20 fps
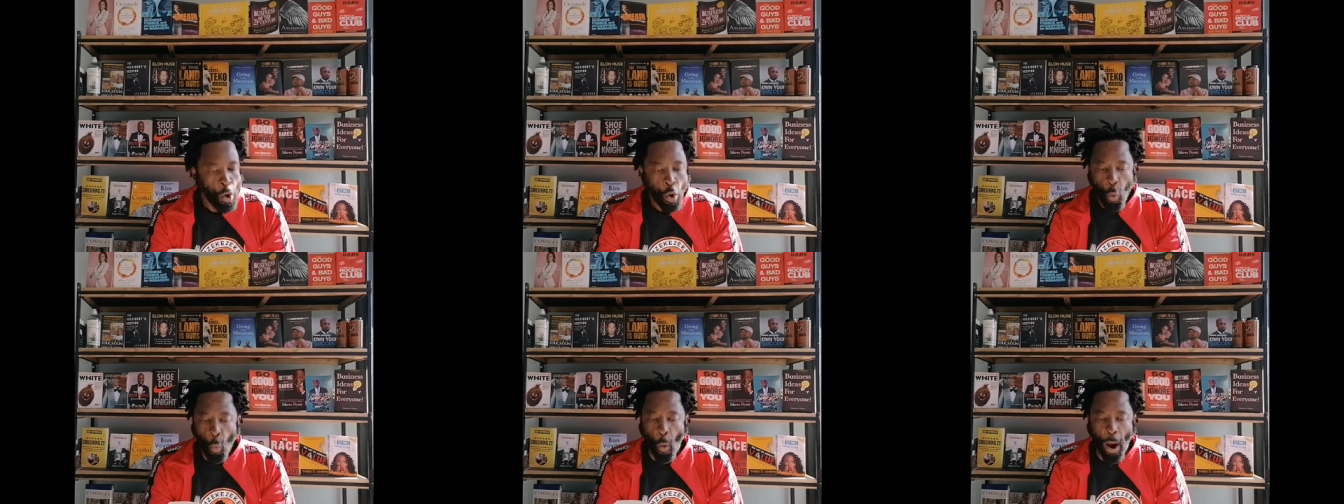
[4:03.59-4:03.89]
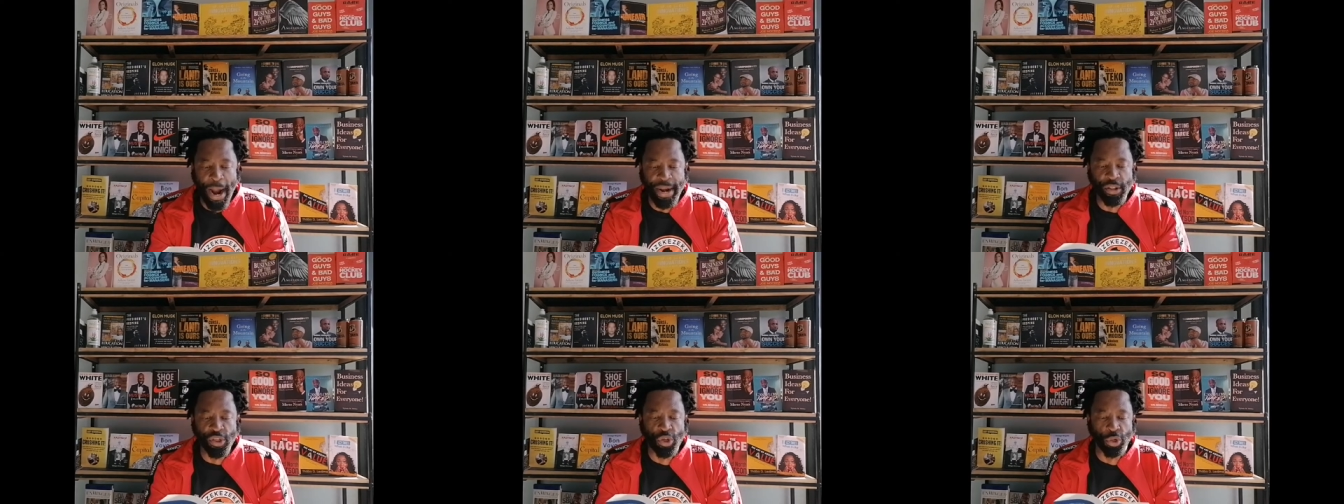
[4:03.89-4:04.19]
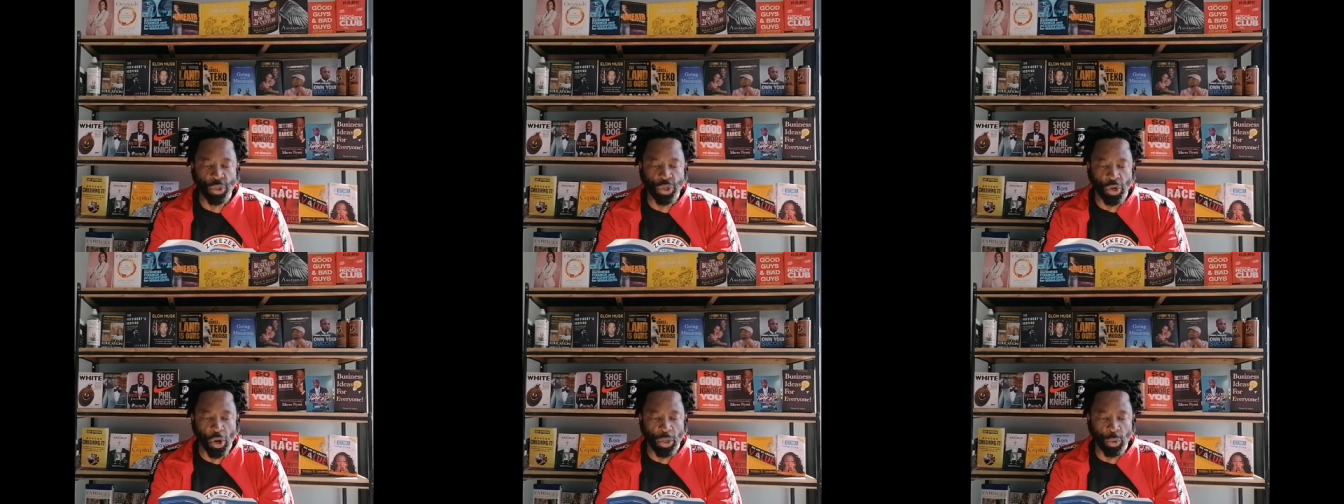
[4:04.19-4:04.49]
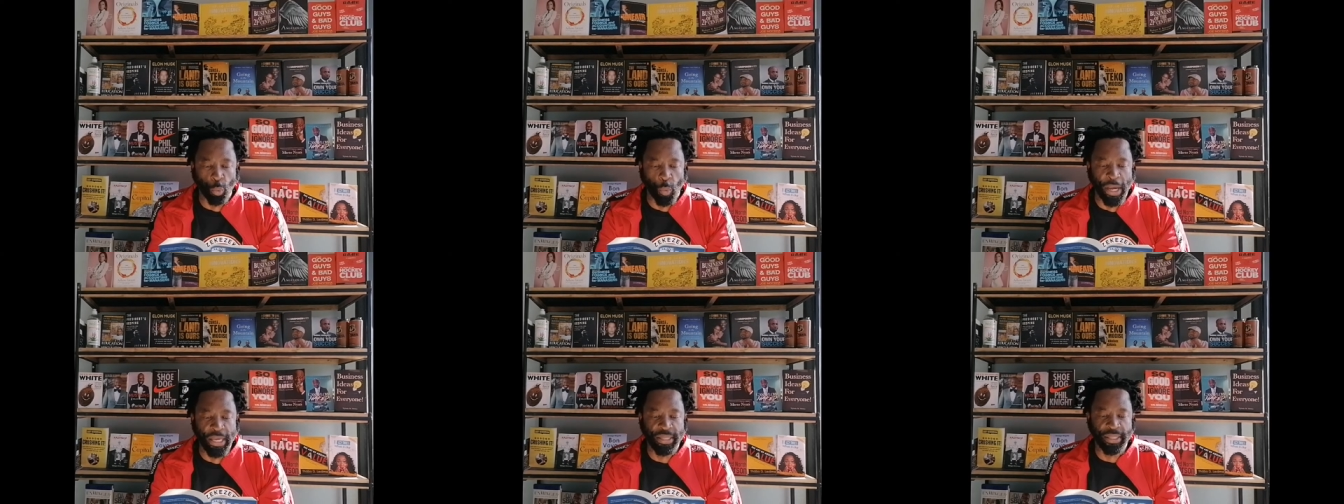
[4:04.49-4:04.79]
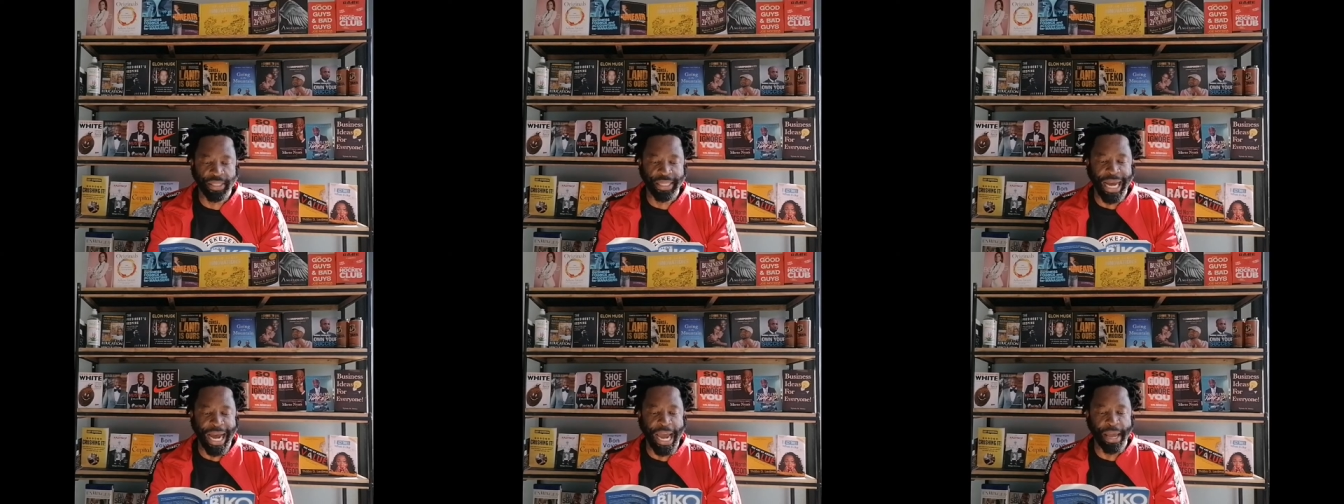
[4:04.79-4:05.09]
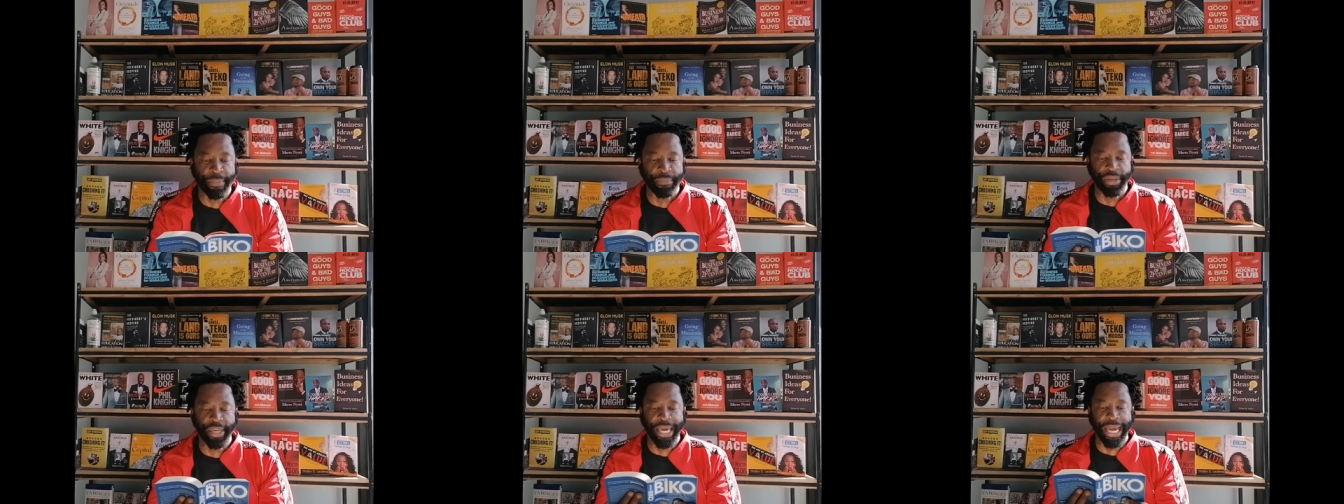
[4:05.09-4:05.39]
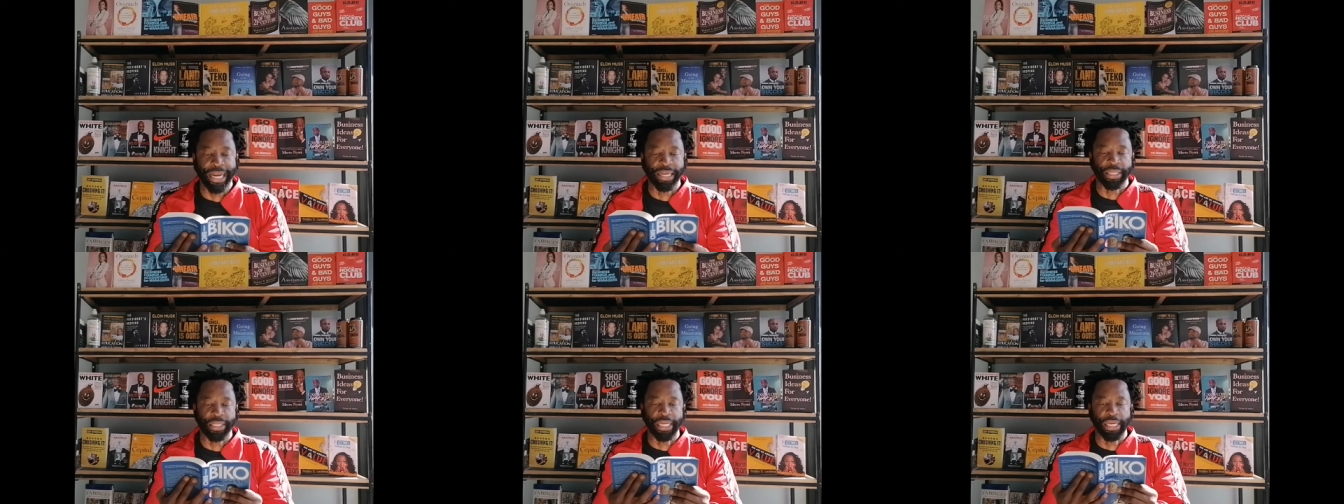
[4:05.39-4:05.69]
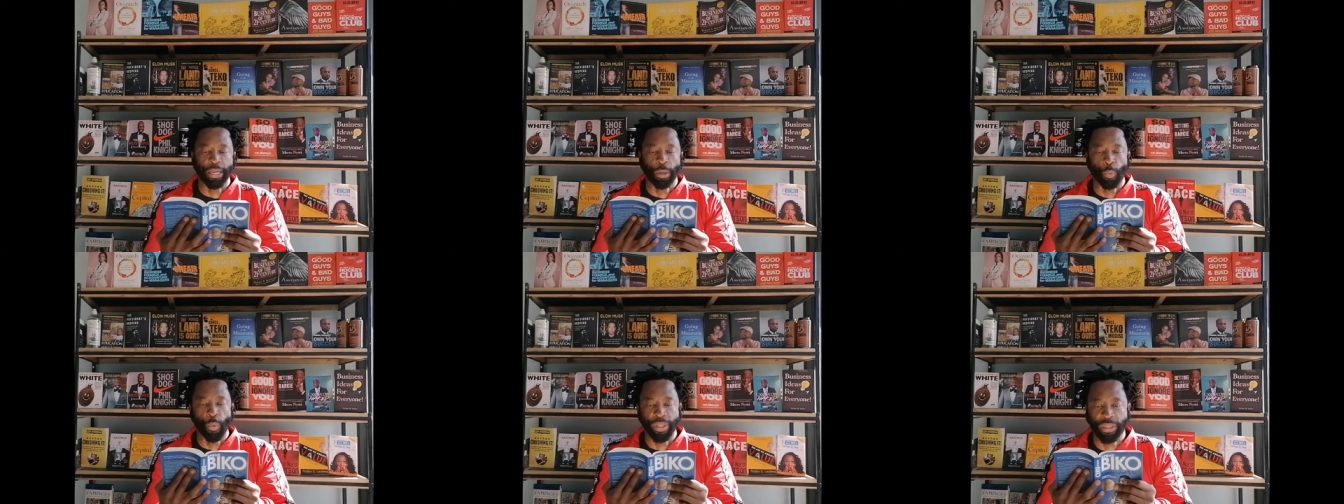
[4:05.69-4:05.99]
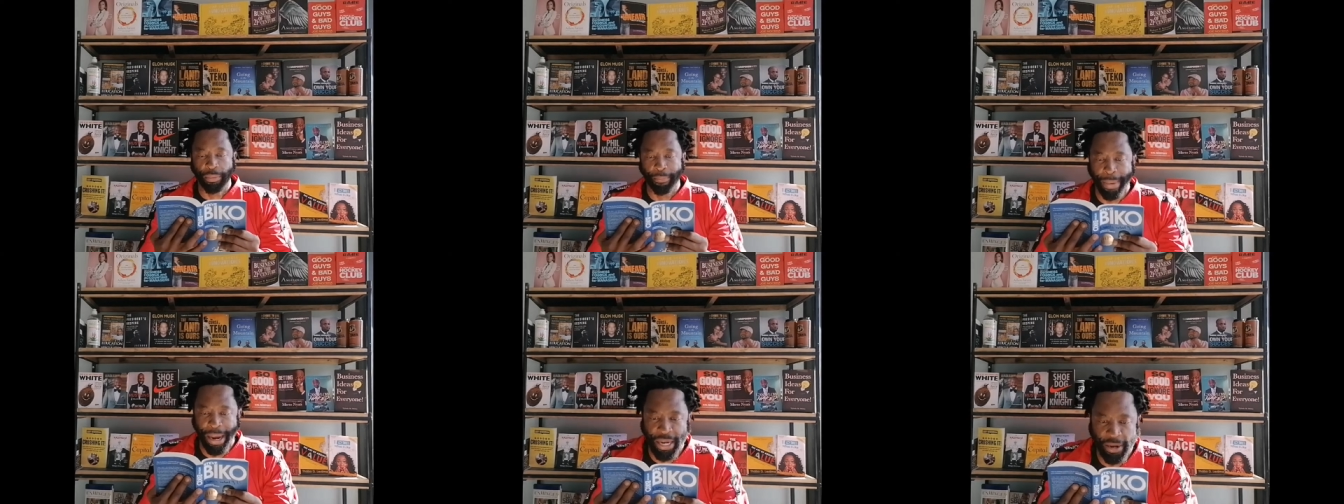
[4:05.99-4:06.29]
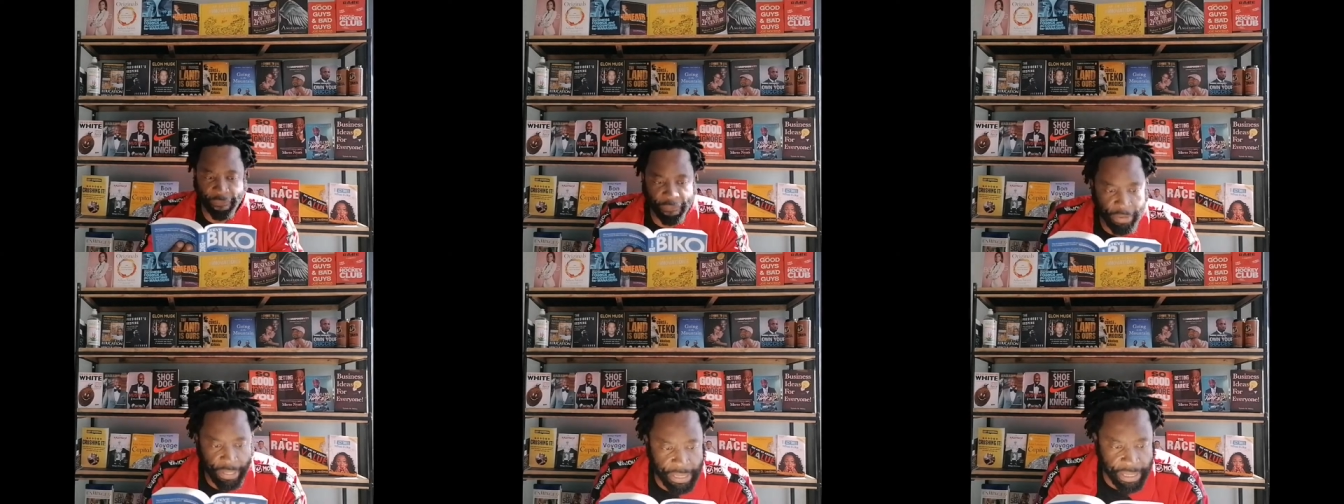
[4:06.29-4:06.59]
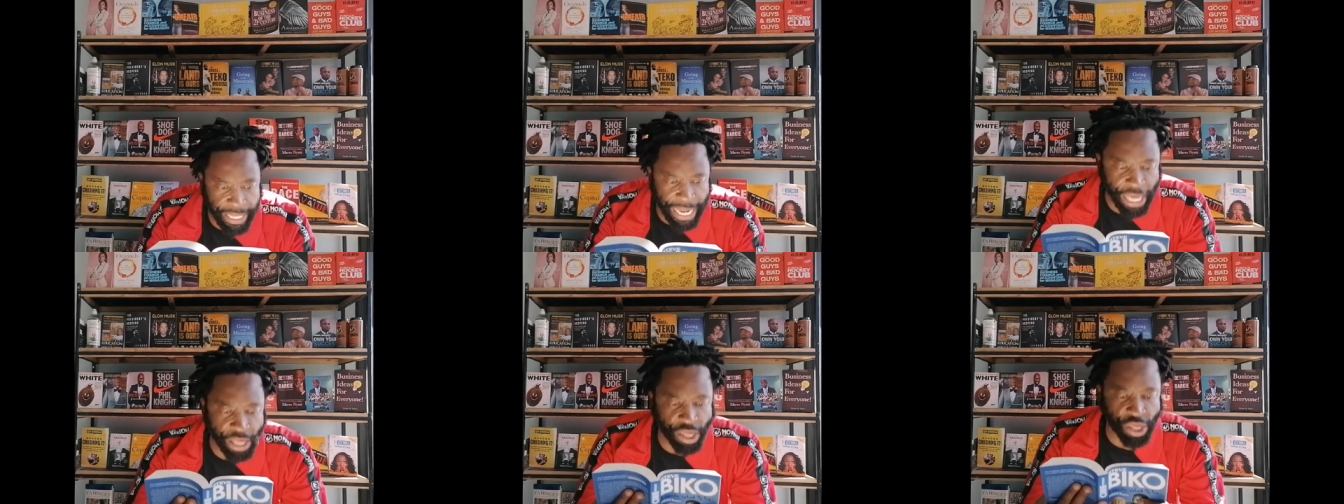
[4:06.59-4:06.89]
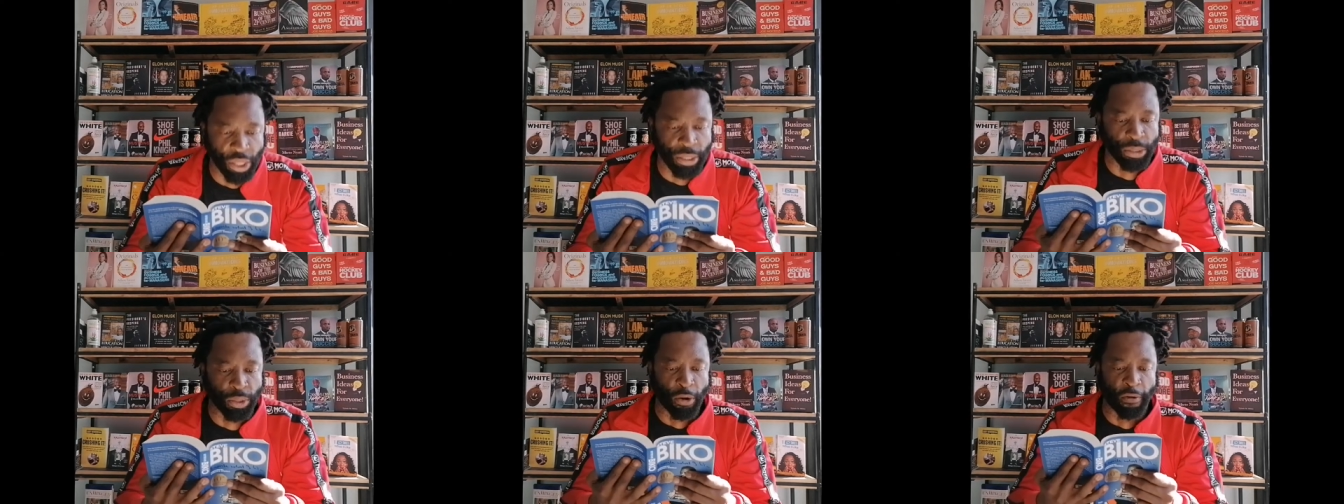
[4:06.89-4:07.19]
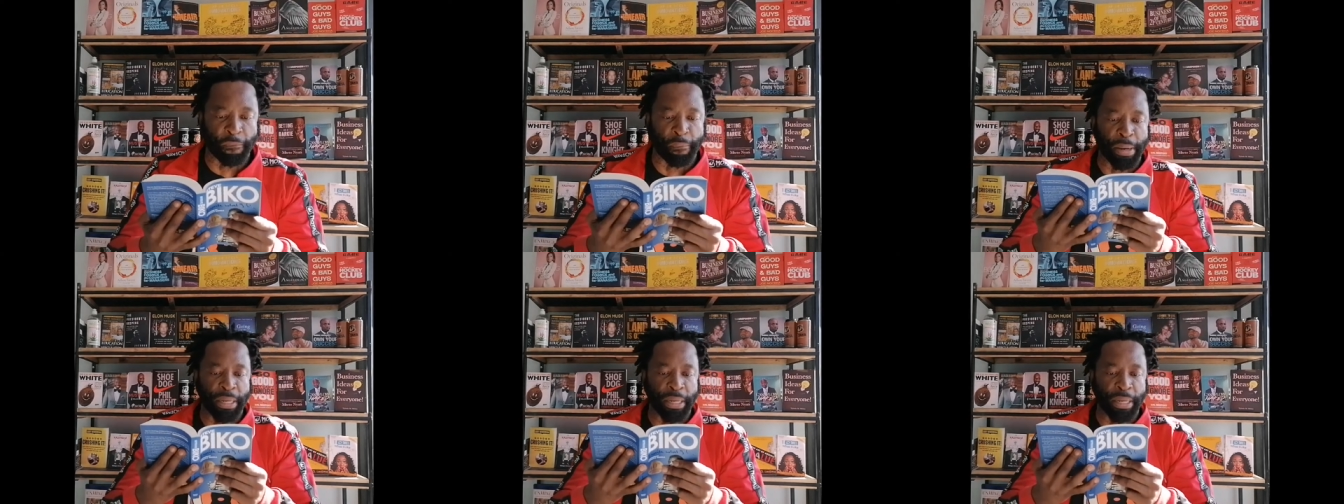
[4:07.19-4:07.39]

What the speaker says: One should not waste time here dealing with manifestations of